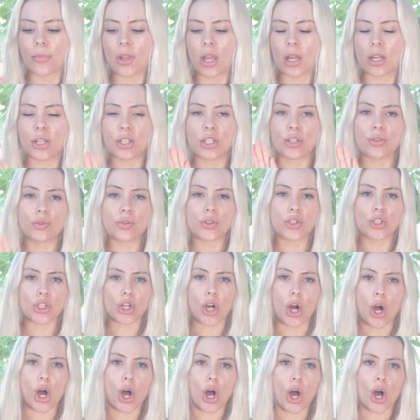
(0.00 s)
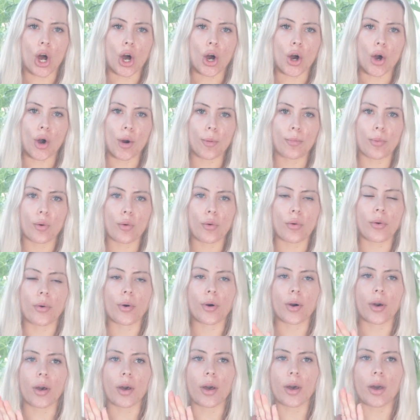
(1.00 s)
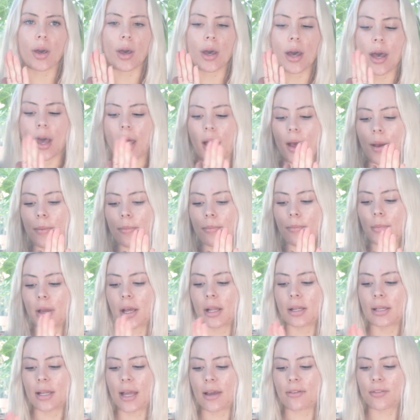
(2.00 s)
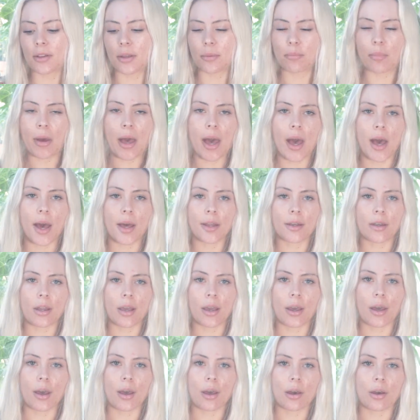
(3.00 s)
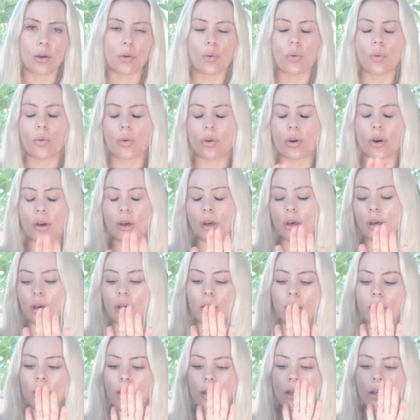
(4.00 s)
new job, or a loving partner, or